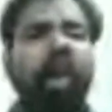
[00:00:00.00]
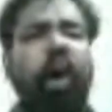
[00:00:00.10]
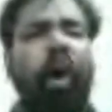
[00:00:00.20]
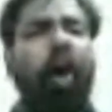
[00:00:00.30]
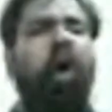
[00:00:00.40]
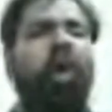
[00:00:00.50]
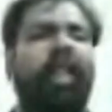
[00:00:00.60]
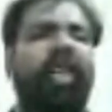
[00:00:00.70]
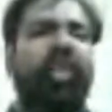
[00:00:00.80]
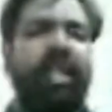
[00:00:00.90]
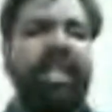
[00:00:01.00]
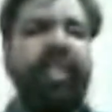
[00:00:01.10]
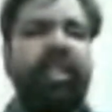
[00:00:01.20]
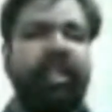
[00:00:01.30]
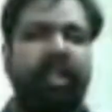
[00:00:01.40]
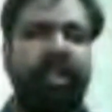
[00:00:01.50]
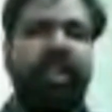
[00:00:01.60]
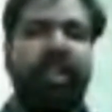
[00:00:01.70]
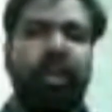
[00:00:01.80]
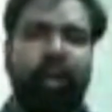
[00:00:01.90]
all these three sisters
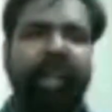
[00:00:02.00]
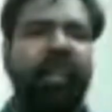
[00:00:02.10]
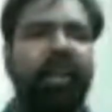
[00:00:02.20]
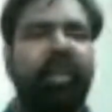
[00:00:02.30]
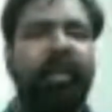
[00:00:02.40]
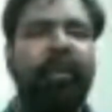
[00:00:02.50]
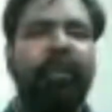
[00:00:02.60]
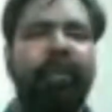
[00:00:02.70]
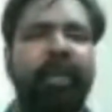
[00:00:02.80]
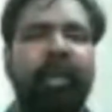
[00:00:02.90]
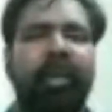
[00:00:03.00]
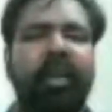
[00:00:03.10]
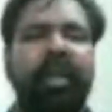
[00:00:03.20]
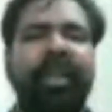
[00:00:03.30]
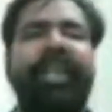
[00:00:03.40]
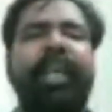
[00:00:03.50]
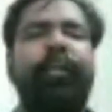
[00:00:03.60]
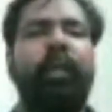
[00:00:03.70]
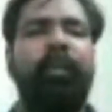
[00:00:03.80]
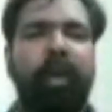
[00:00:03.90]
together
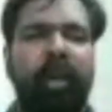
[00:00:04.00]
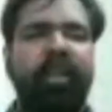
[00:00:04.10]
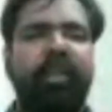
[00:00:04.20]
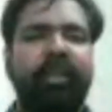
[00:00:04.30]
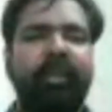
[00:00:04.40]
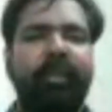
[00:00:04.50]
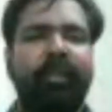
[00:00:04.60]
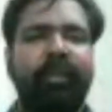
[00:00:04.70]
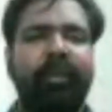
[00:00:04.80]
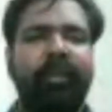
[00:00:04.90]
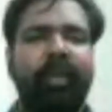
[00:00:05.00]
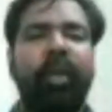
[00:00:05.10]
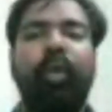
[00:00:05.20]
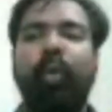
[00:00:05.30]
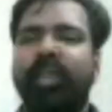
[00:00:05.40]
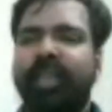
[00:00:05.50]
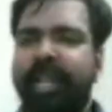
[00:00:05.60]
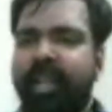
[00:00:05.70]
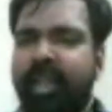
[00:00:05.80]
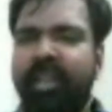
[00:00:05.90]
give birth to a
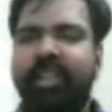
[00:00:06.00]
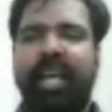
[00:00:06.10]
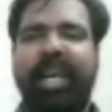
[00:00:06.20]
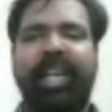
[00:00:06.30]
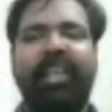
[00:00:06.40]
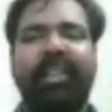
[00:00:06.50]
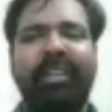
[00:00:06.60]
single child